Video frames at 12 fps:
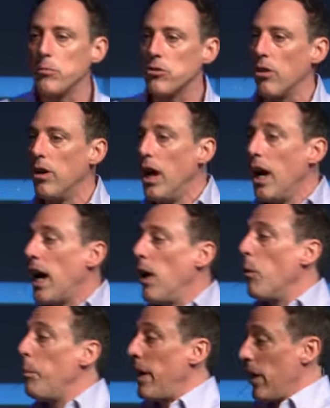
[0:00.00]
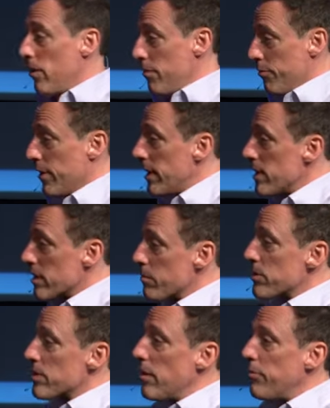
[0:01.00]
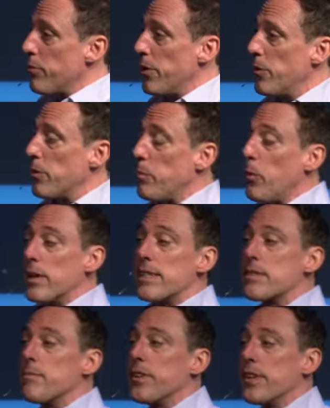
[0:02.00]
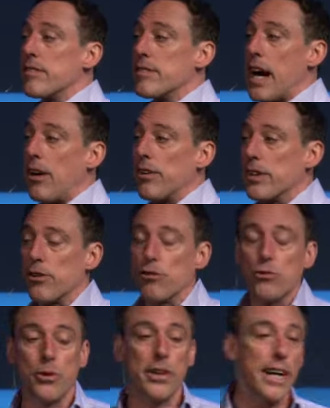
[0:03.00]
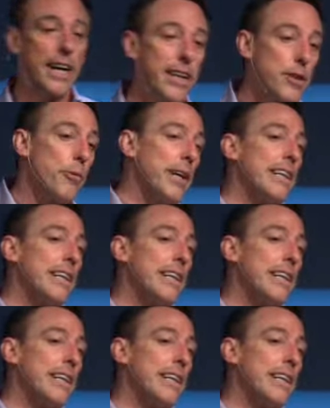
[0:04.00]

So I will paraphrase some stuff for you and point some things out, like your tour guide on the way.